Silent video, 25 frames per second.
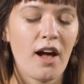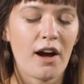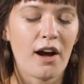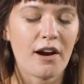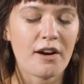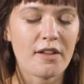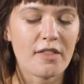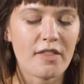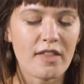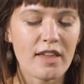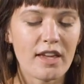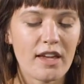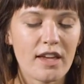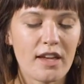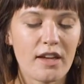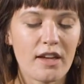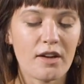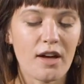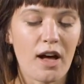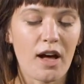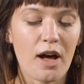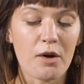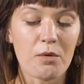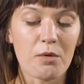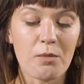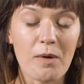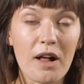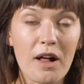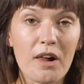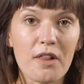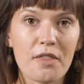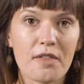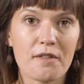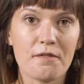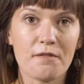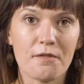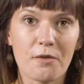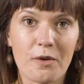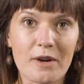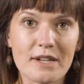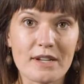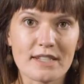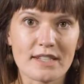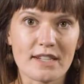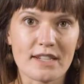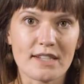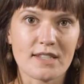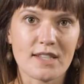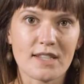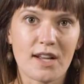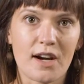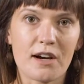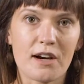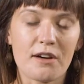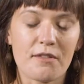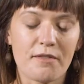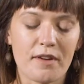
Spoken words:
are the wealth of voices that are